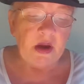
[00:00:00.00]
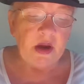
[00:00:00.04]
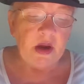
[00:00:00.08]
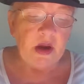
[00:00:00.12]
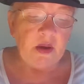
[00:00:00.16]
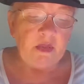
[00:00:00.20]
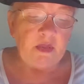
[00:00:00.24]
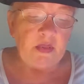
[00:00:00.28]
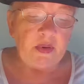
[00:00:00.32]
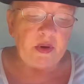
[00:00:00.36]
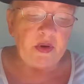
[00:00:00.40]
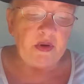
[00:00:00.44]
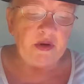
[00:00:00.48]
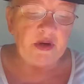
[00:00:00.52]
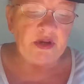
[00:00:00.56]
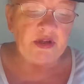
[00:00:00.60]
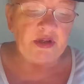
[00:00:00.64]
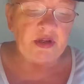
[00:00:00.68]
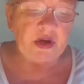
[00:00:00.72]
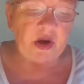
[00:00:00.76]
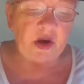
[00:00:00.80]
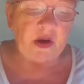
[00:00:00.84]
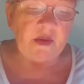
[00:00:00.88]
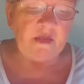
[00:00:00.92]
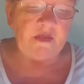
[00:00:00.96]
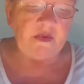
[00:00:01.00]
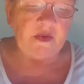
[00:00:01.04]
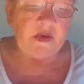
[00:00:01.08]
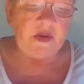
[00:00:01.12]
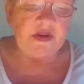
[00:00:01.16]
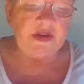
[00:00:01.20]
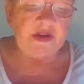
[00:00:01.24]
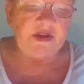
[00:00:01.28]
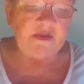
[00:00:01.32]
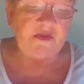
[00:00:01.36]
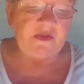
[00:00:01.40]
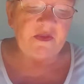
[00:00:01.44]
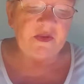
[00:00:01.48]
A prototype for a
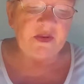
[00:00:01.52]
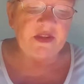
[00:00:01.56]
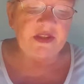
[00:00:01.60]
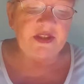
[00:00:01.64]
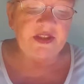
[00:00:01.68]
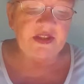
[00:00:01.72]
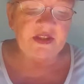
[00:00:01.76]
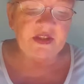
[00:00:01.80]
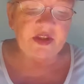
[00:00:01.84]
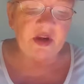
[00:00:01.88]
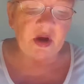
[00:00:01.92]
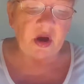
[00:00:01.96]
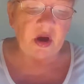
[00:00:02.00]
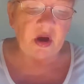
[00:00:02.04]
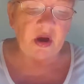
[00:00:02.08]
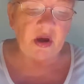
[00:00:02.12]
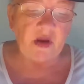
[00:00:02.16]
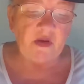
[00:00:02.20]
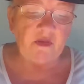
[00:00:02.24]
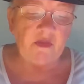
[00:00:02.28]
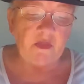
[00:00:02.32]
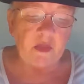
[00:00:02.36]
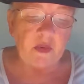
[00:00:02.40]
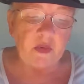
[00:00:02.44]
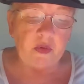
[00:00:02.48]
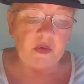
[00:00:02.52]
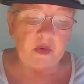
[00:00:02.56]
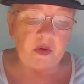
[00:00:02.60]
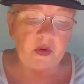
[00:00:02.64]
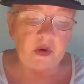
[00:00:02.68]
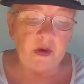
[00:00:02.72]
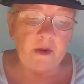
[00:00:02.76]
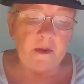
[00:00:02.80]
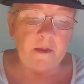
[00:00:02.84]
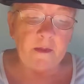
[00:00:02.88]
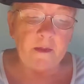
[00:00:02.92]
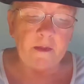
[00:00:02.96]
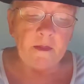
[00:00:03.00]
different style of book.
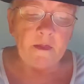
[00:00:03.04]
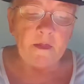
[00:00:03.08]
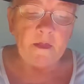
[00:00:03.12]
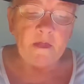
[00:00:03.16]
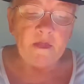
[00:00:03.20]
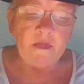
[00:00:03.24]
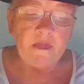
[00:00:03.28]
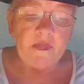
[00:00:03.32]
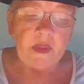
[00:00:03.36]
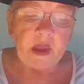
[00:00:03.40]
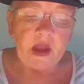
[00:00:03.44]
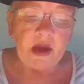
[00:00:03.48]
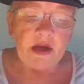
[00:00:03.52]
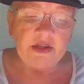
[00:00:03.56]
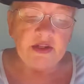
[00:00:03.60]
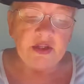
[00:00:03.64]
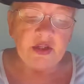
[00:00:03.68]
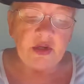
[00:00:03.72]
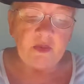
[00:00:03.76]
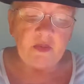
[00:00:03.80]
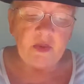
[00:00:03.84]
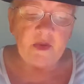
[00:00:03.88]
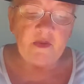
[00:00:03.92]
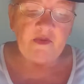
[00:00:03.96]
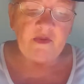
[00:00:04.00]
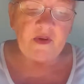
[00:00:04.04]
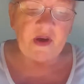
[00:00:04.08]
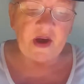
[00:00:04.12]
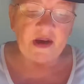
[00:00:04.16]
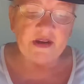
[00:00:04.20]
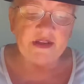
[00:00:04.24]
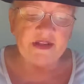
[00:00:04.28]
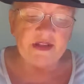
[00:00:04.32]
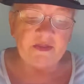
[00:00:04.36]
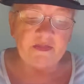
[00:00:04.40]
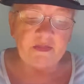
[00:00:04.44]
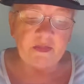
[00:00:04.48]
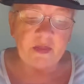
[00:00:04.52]
A super
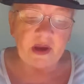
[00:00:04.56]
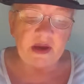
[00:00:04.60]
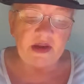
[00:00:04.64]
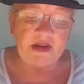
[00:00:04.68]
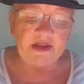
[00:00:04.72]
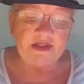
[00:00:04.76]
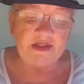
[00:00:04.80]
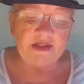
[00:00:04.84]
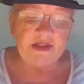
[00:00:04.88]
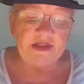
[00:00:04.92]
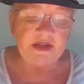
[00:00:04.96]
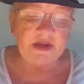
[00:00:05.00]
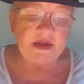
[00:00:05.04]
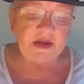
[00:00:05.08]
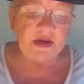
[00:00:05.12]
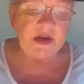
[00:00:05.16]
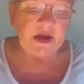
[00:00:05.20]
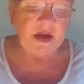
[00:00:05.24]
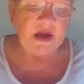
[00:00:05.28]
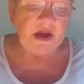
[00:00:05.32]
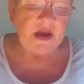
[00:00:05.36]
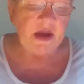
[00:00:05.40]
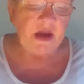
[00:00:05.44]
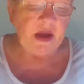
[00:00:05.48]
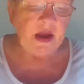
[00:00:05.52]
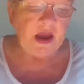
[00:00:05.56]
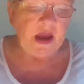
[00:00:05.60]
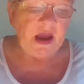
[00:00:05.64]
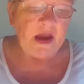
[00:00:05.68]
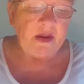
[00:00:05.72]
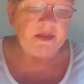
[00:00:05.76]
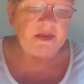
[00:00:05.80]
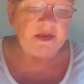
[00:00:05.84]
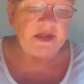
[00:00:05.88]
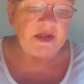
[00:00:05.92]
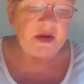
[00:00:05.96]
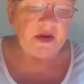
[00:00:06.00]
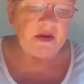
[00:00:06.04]
fast-paced,
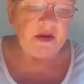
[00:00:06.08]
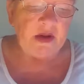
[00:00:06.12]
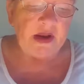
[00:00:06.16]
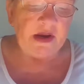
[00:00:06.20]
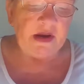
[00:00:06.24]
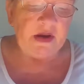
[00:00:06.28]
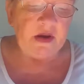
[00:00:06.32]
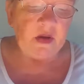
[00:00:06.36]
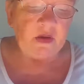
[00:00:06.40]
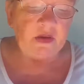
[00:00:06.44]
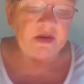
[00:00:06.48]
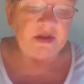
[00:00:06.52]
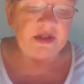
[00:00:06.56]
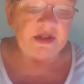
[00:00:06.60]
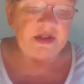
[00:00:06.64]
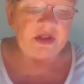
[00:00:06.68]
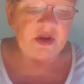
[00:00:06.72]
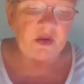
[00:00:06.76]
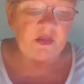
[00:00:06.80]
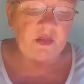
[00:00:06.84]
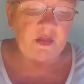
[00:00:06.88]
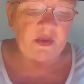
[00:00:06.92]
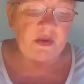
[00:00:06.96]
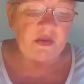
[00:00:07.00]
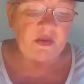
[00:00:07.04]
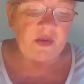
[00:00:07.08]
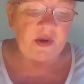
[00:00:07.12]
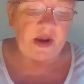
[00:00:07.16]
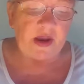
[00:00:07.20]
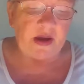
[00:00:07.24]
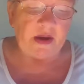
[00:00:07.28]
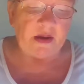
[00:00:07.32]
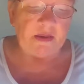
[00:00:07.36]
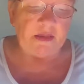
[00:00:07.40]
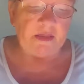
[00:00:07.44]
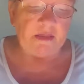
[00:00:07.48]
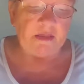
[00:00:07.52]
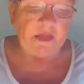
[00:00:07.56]
absolutely non-stop
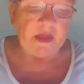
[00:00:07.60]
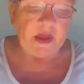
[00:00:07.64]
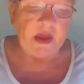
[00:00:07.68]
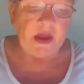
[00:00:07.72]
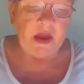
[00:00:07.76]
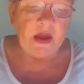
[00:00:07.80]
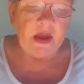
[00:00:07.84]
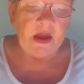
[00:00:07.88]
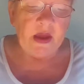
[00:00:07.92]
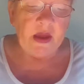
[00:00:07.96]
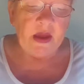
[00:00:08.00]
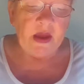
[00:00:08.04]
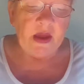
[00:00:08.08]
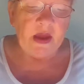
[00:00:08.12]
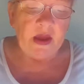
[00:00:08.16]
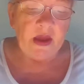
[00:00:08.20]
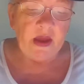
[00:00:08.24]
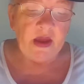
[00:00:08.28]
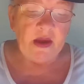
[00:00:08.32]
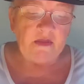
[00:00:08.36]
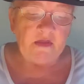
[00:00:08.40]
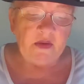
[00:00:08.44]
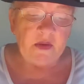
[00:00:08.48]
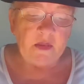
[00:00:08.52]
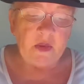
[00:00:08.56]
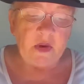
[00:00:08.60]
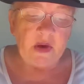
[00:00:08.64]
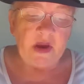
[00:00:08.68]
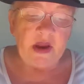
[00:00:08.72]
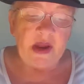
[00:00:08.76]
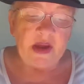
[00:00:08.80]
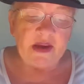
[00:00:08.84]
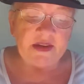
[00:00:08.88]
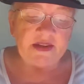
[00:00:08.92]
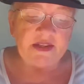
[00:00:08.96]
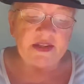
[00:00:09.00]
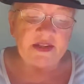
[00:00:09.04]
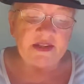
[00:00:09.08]
thriller. Everybody
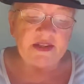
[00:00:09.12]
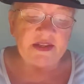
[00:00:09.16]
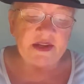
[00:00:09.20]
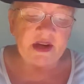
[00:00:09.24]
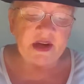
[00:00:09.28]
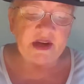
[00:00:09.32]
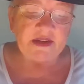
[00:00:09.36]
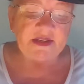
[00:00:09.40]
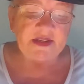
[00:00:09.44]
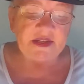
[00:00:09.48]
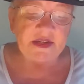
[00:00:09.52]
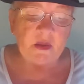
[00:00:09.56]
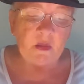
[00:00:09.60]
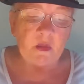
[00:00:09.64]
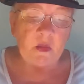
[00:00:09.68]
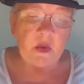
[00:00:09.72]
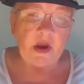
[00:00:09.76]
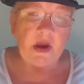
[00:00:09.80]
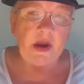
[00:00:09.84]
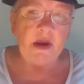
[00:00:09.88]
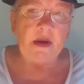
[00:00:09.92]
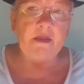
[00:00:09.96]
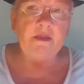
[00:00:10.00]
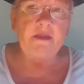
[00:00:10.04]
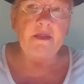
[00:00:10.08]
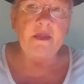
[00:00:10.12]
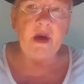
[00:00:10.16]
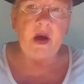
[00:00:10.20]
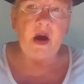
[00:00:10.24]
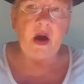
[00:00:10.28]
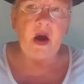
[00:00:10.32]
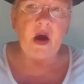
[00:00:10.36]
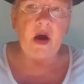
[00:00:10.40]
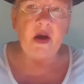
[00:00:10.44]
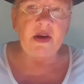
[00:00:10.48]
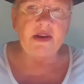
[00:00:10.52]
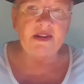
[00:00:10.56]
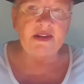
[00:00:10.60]
has to start somewhere.
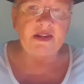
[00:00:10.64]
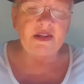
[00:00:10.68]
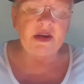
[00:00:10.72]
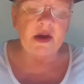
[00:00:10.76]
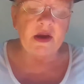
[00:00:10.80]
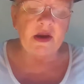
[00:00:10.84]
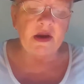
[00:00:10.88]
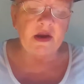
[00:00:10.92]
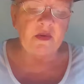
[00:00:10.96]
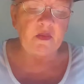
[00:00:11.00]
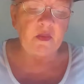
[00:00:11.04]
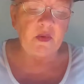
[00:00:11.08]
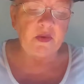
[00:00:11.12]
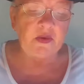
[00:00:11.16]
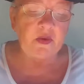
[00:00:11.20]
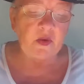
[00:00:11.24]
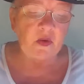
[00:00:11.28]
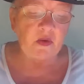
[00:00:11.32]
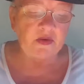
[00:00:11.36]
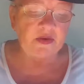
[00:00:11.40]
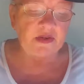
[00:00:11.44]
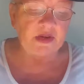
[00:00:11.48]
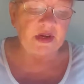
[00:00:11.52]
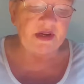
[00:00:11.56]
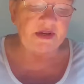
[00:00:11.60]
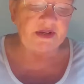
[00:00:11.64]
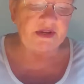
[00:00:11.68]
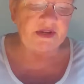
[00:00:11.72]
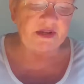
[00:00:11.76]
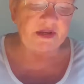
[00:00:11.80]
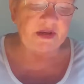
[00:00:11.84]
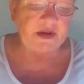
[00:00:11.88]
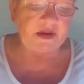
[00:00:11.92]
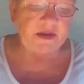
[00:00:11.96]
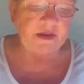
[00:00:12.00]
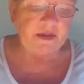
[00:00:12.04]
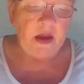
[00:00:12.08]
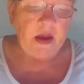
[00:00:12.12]
I started with Contest.
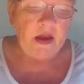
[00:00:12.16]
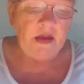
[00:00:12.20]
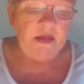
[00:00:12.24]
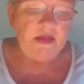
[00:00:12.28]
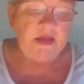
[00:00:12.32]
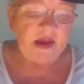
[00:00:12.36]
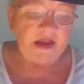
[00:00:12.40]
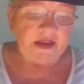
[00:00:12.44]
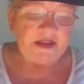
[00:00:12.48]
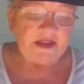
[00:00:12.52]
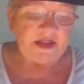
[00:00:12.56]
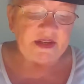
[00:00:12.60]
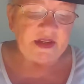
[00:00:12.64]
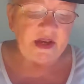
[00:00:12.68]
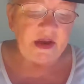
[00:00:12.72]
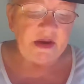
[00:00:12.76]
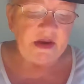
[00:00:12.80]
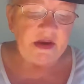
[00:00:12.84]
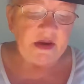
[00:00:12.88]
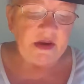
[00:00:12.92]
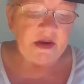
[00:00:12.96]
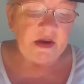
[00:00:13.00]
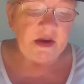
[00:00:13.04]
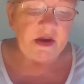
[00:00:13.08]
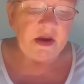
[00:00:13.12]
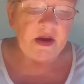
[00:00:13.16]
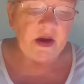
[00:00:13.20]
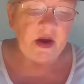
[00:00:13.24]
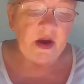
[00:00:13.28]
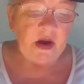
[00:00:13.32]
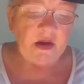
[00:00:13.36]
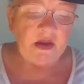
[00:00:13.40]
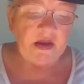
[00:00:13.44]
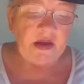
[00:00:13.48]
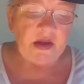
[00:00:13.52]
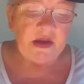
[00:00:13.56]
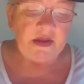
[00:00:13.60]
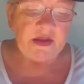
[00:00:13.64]
That said,
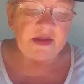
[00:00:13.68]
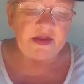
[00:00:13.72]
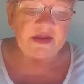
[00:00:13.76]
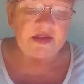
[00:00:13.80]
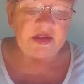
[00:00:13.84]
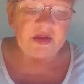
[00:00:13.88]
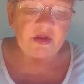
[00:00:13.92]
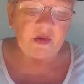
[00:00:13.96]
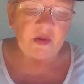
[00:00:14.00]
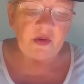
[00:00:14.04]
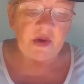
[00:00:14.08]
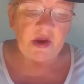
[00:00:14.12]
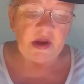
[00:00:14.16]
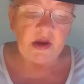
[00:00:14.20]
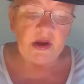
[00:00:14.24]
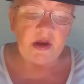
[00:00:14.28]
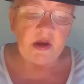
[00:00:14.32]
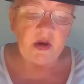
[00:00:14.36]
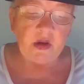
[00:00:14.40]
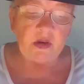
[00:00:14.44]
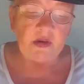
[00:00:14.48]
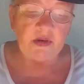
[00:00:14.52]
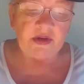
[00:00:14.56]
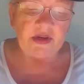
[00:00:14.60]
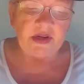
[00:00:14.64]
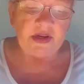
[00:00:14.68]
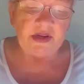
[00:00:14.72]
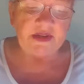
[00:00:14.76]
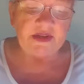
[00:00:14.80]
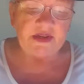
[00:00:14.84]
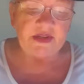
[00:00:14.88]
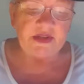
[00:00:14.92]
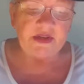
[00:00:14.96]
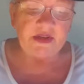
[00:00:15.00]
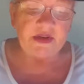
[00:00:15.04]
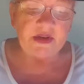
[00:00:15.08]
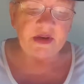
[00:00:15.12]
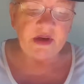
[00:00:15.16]
I think the story in
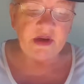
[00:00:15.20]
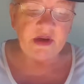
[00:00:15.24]
Contest